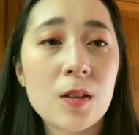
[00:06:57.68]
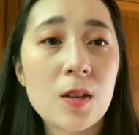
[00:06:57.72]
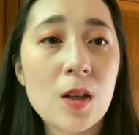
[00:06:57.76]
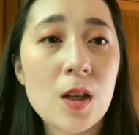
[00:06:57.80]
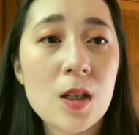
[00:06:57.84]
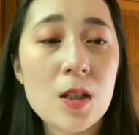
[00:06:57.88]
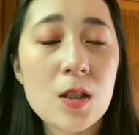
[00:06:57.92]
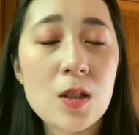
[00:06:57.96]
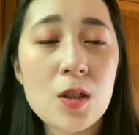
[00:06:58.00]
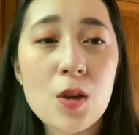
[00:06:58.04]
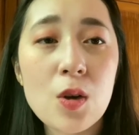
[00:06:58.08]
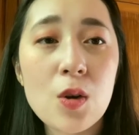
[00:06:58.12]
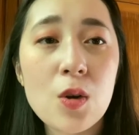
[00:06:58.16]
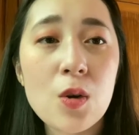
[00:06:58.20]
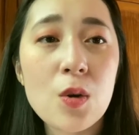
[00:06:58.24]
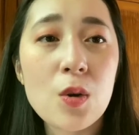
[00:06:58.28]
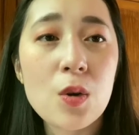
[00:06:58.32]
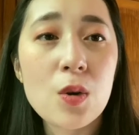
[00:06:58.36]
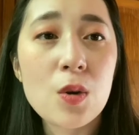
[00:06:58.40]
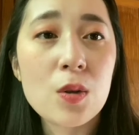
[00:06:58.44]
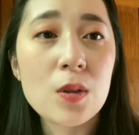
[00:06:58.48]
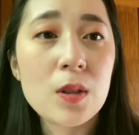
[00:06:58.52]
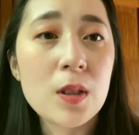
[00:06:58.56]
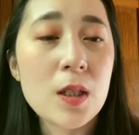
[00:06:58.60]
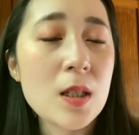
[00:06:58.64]
Okay,
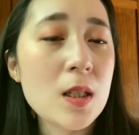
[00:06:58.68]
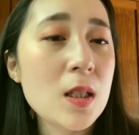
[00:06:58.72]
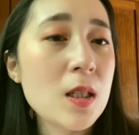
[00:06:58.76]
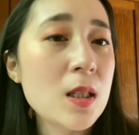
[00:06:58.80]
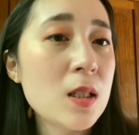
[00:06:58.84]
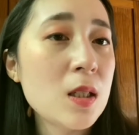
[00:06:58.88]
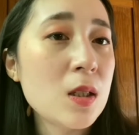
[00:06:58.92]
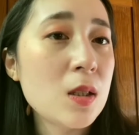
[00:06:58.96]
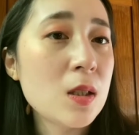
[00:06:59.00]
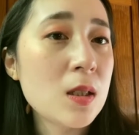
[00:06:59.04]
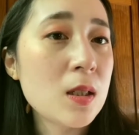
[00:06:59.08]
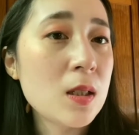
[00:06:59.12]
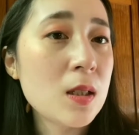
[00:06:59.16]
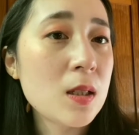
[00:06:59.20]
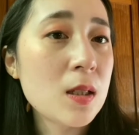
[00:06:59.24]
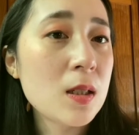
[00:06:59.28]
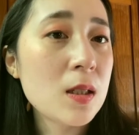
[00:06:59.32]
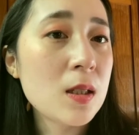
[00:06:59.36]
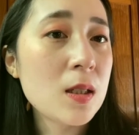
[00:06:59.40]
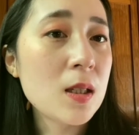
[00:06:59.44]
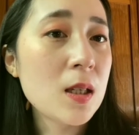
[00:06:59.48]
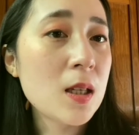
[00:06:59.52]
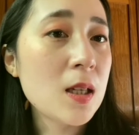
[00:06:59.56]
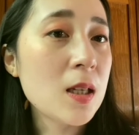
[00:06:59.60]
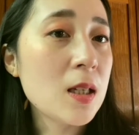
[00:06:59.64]
so
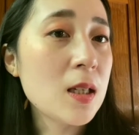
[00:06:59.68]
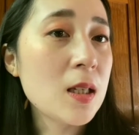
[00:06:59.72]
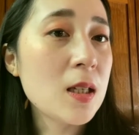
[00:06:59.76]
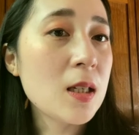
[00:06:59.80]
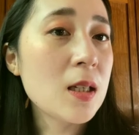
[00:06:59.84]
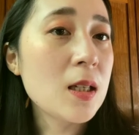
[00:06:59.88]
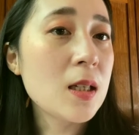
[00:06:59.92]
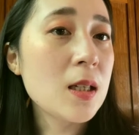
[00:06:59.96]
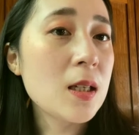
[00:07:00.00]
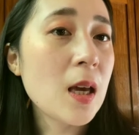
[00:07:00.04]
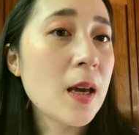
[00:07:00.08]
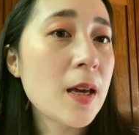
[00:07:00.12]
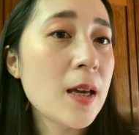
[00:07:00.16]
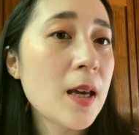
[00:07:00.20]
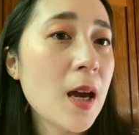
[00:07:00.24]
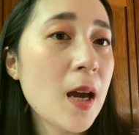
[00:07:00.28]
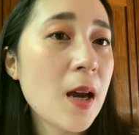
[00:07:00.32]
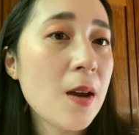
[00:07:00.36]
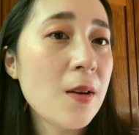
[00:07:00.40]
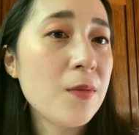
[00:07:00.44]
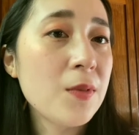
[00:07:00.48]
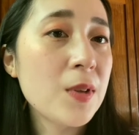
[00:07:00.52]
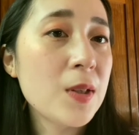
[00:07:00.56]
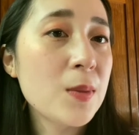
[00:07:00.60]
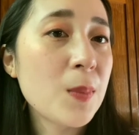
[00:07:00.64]
this I
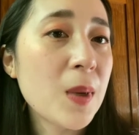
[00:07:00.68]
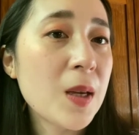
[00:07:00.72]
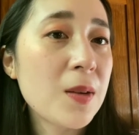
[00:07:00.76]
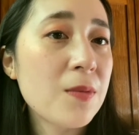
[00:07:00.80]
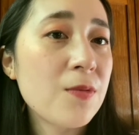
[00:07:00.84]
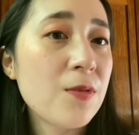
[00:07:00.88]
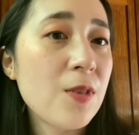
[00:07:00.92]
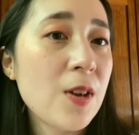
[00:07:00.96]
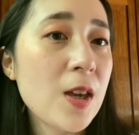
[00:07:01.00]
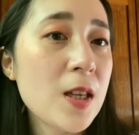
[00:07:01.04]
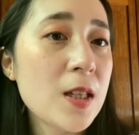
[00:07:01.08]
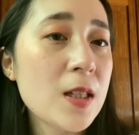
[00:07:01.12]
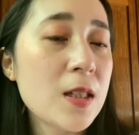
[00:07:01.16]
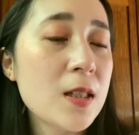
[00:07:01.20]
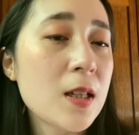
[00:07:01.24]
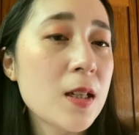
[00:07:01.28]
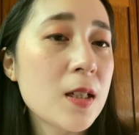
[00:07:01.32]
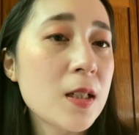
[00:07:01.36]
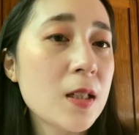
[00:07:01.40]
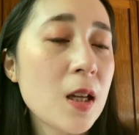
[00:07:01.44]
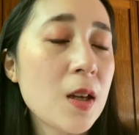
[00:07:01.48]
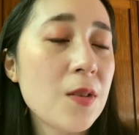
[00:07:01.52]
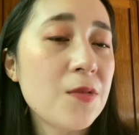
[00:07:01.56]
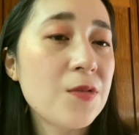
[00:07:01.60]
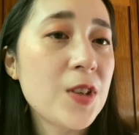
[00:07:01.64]
have in my face
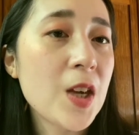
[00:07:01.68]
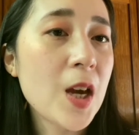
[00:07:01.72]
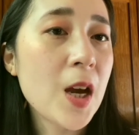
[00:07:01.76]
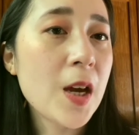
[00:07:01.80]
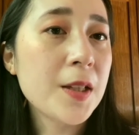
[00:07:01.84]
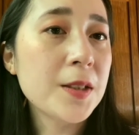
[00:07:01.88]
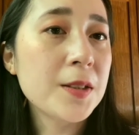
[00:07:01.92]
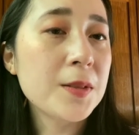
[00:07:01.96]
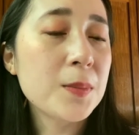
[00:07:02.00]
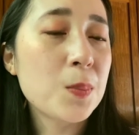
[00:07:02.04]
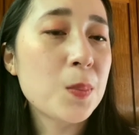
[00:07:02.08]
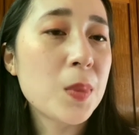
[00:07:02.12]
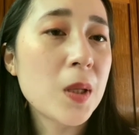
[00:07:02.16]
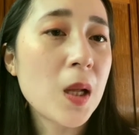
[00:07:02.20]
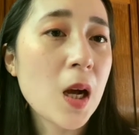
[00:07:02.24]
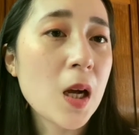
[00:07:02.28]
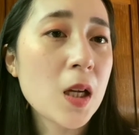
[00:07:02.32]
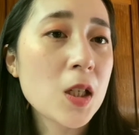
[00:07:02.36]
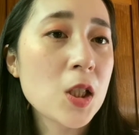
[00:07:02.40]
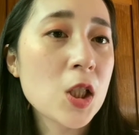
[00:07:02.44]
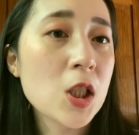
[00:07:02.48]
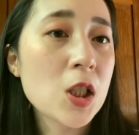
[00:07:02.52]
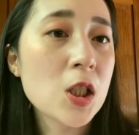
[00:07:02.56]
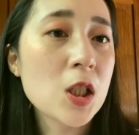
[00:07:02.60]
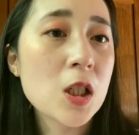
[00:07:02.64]
the Teviant
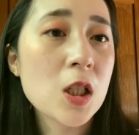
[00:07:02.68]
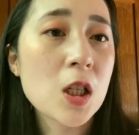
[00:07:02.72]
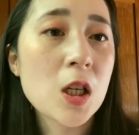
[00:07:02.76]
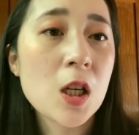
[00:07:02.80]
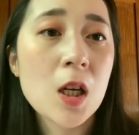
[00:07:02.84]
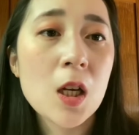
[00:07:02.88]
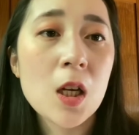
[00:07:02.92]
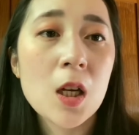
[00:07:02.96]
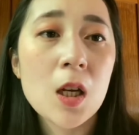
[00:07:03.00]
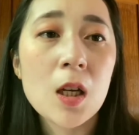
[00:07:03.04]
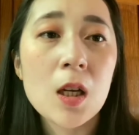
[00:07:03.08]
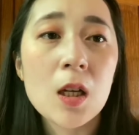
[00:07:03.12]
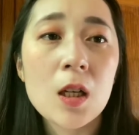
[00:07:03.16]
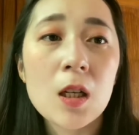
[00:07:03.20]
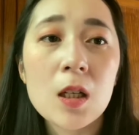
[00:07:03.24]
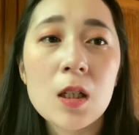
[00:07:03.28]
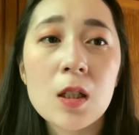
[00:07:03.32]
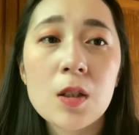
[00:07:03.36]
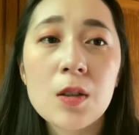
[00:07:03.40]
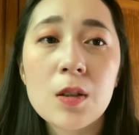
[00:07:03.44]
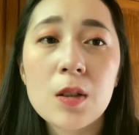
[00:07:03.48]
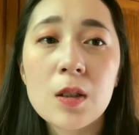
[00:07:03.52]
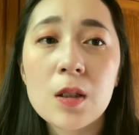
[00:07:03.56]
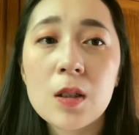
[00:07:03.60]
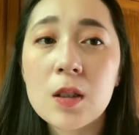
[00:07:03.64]
blush.
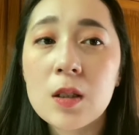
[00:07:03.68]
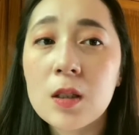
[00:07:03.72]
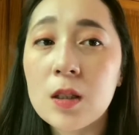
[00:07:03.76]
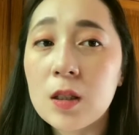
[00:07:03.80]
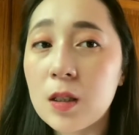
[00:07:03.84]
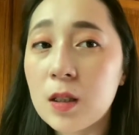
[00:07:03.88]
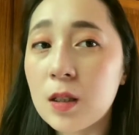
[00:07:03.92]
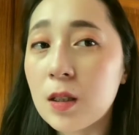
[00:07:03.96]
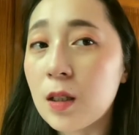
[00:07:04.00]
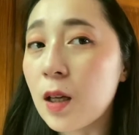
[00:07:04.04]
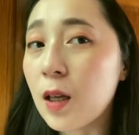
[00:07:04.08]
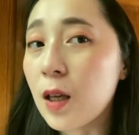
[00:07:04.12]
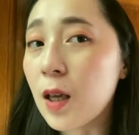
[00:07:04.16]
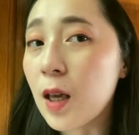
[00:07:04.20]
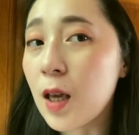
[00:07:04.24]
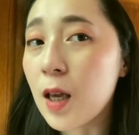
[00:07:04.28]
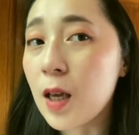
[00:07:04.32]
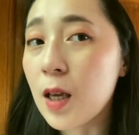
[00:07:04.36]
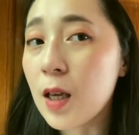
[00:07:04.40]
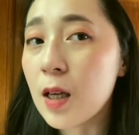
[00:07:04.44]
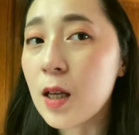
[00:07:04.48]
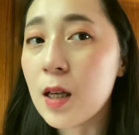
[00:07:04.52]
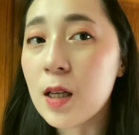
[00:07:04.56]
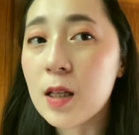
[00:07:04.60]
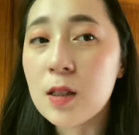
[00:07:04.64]

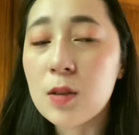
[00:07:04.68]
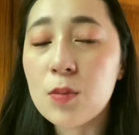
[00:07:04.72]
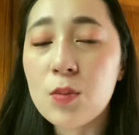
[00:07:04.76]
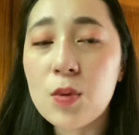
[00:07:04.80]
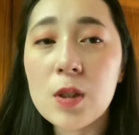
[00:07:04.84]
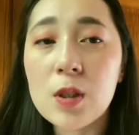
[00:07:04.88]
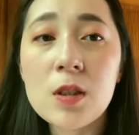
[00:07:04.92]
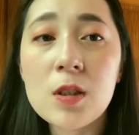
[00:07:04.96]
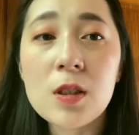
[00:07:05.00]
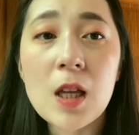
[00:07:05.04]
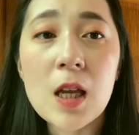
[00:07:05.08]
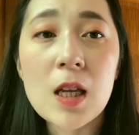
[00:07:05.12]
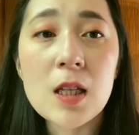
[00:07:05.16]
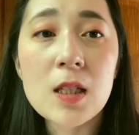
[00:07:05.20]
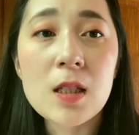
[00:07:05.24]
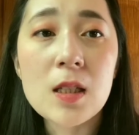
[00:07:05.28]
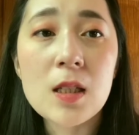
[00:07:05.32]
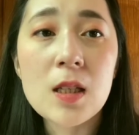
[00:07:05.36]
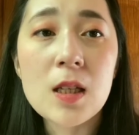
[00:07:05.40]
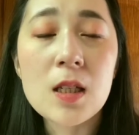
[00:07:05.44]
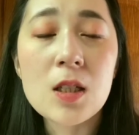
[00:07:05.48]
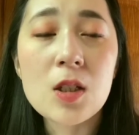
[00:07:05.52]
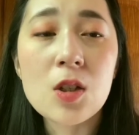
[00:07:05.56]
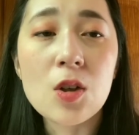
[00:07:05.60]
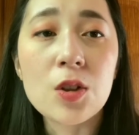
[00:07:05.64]
And
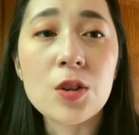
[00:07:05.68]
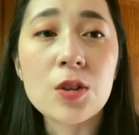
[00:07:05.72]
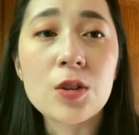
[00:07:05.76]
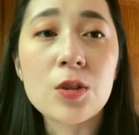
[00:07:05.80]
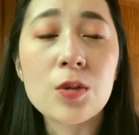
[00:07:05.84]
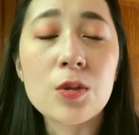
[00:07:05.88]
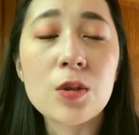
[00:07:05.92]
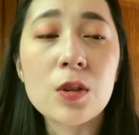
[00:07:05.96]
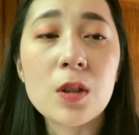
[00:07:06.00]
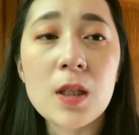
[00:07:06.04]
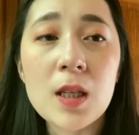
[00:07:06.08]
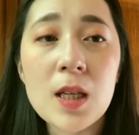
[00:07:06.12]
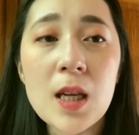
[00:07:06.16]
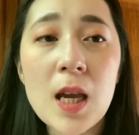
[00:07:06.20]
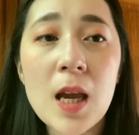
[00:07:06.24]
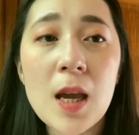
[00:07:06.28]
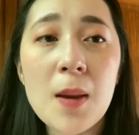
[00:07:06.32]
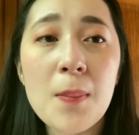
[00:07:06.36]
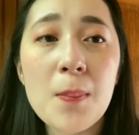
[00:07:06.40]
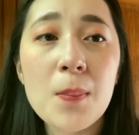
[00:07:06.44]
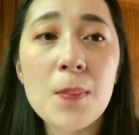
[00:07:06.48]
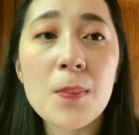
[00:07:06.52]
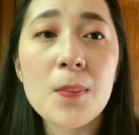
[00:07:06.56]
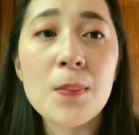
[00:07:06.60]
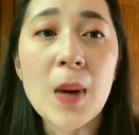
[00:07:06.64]
test this onto
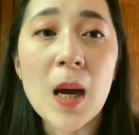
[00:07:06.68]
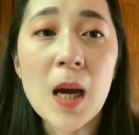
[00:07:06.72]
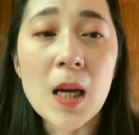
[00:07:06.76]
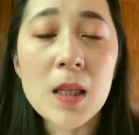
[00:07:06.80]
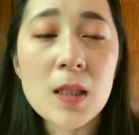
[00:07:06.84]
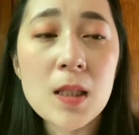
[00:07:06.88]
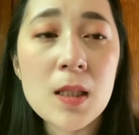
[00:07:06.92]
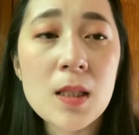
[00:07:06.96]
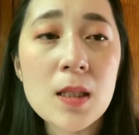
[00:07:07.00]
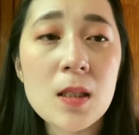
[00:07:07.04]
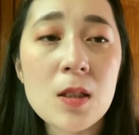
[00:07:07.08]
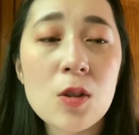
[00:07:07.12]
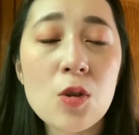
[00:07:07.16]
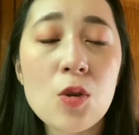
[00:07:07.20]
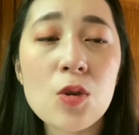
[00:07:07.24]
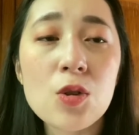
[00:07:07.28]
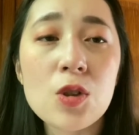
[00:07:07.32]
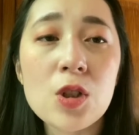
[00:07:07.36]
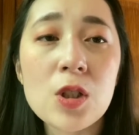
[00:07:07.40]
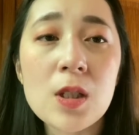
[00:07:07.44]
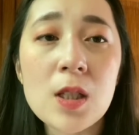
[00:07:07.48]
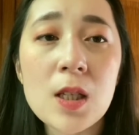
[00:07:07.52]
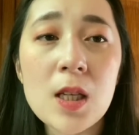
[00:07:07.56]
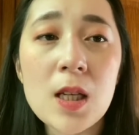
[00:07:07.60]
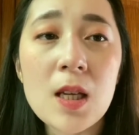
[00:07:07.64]
3M mask to
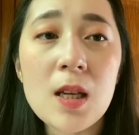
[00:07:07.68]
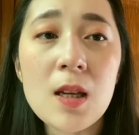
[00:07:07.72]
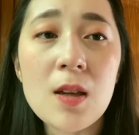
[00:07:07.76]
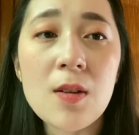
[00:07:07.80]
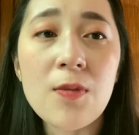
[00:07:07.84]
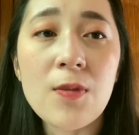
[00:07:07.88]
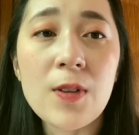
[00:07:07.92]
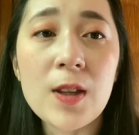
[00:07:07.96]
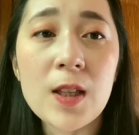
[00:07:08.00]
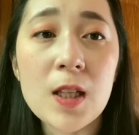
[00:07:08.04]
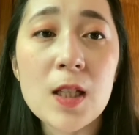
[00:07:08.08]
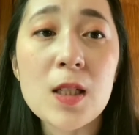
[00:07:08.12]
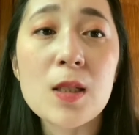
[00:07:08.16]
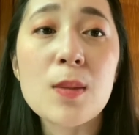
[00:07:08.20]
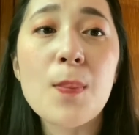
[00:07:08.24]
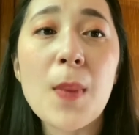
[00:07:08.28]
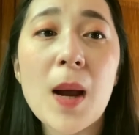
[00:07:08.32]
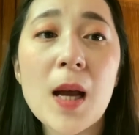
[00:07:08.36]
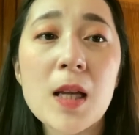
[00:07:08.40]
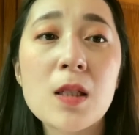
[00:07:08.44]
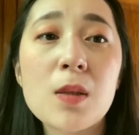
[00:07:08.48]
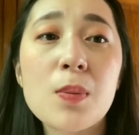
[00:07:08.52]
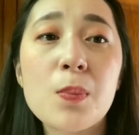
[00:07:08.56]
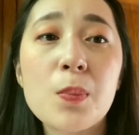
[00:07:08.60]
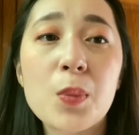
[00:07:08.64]
see if it is
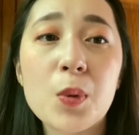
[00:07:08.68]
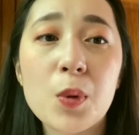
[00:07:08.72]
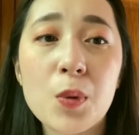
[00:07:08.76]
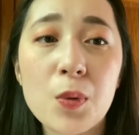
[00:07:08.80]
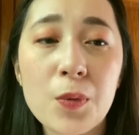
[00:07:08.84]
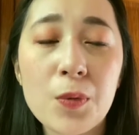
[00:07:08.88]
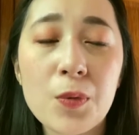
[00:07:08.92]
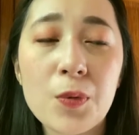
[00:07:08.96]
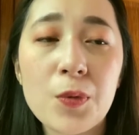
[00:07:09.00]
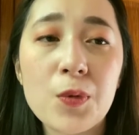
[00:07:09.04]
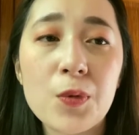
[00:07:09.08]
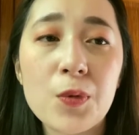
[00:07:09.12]
maskproof.